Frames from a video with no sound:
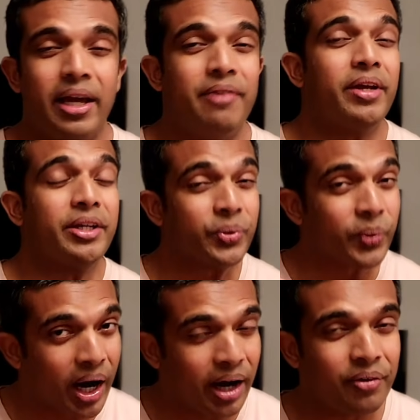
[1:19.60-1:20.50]
And when you
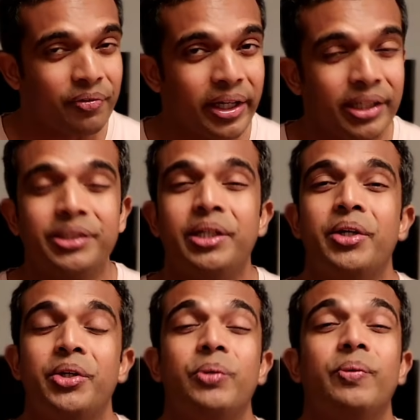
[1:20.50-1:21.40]
are of age,
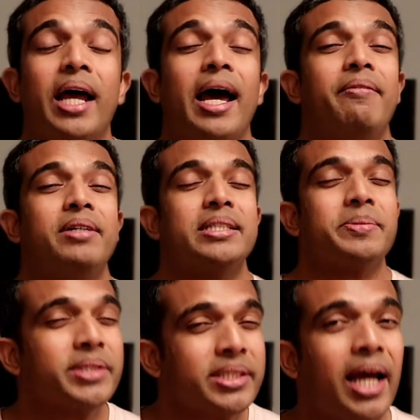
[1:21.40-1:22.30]
you will have a
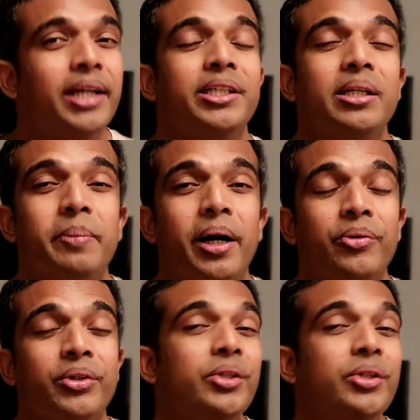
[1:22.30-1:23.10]
substantial amount